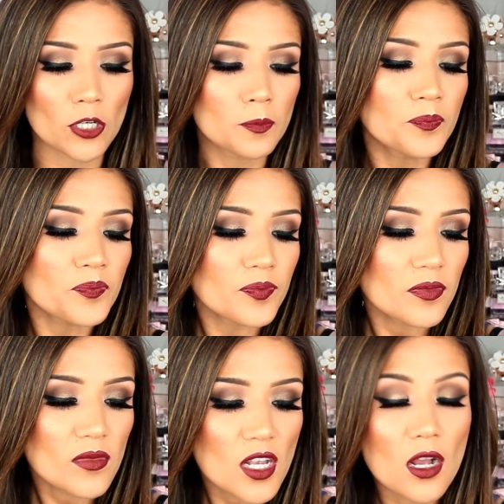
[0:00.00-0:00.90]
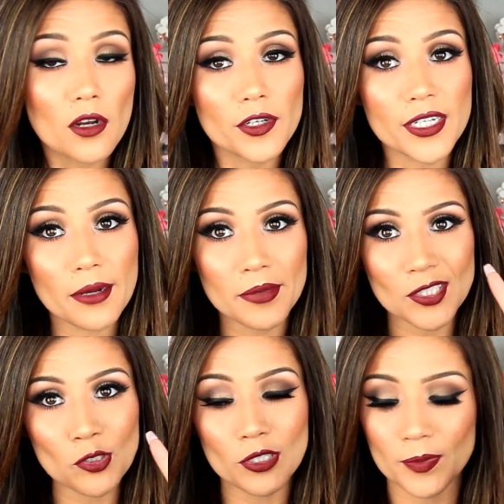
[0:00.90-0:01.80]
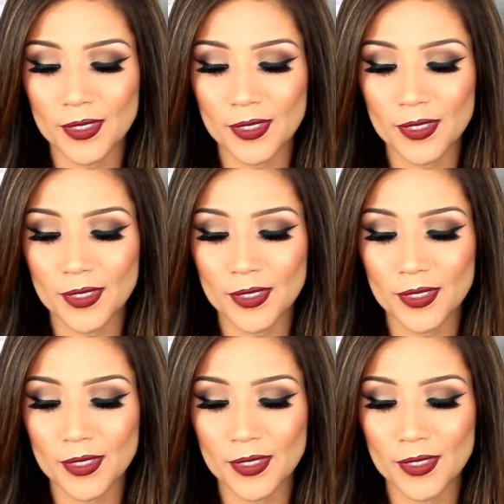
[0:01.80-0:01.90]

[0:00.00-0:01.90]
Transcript: So I already got my 2